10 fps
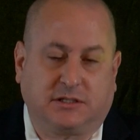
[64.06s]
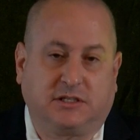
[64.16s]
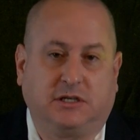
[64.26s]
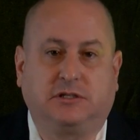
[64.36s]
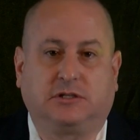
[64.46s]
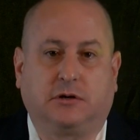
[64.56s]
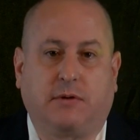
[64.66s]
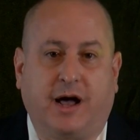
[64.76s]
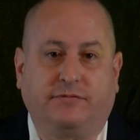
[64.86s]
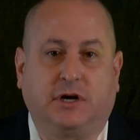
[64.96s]
a CISO
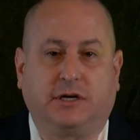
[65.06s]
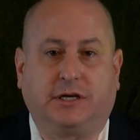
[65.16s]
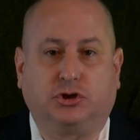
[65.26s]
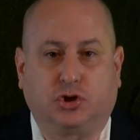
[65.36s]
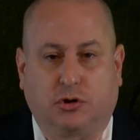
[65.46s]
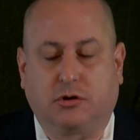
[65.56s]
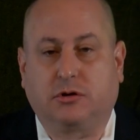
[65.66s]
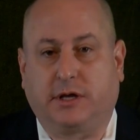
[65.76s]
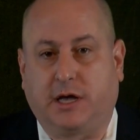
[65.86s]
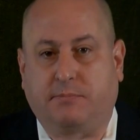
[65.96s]
I've done
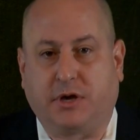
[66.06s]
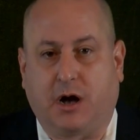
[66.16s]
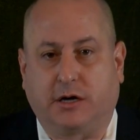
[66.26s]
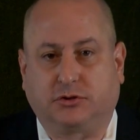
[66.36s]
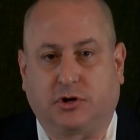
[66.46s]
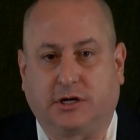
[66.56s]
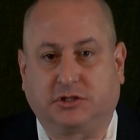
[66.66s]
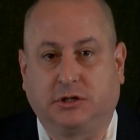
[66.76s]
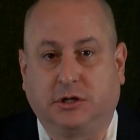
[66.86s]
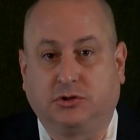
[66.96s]
internally at BeyondTrust